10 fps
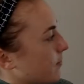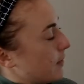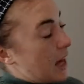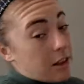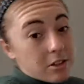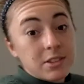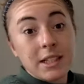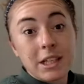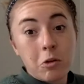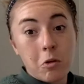That looks
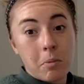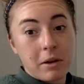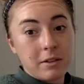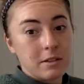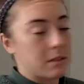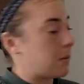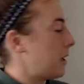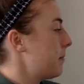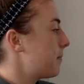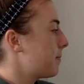like equal parts to
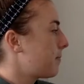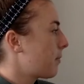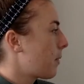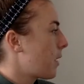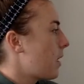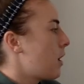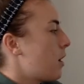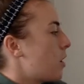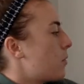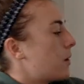me.
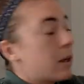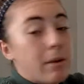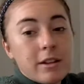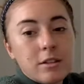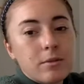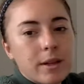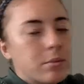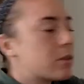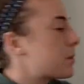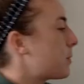What about the
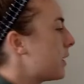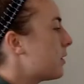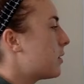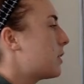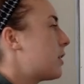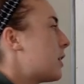rainbow sprinkled?